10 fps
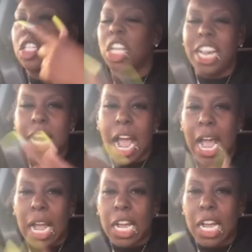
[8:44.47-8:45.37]
She did
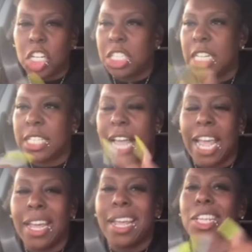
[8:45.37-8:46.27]
a, she
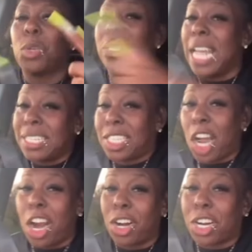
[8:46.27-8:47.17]
said, you
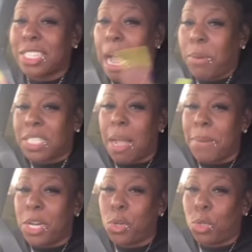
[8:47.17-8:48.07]
dissed her because I was
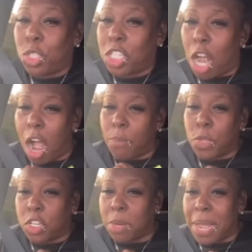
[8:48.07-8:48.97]
coming to
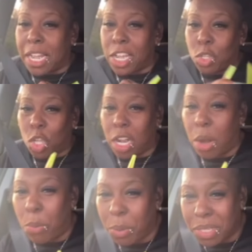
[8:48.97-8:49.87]
Jamaica. You
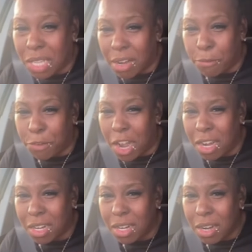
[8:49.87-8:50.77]
thought we was going to
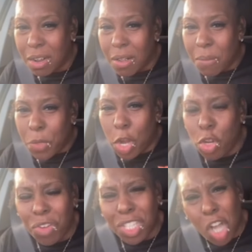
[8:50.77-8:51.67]
fuck? Are
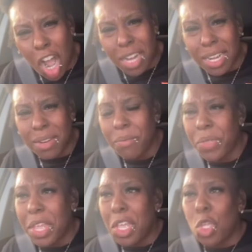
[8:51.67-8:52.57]
you retarded?
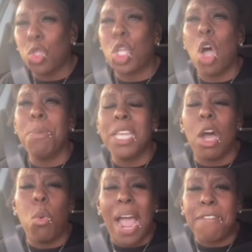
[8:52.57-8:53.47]
You told me
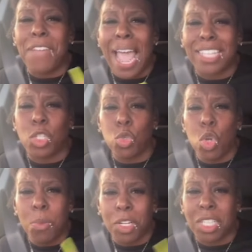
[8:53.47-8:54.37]
your wife asked you
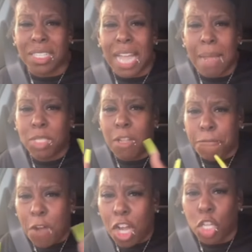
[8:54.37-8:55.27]
numerous times
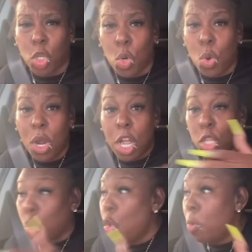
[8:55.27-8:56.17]
to fuck you,
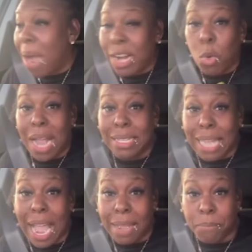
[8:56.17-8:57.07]
two man, one
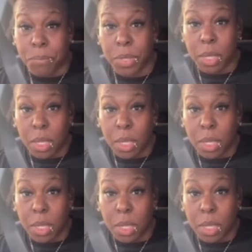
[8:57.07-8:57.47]
time.